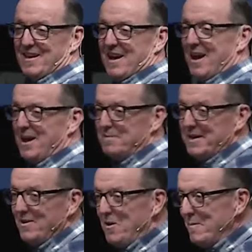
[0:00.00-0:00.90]
I
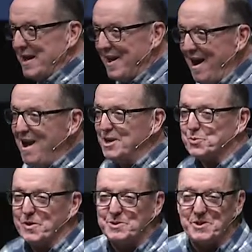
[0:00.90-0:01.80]
mean, oh my gosh,
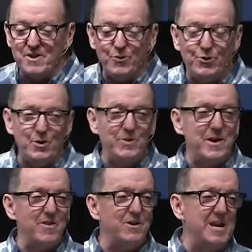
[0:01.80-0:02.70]
what it was on The View the
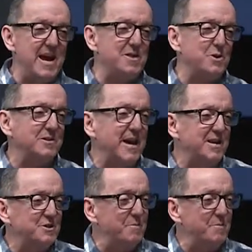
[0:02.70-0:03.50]
other day, and those ladies are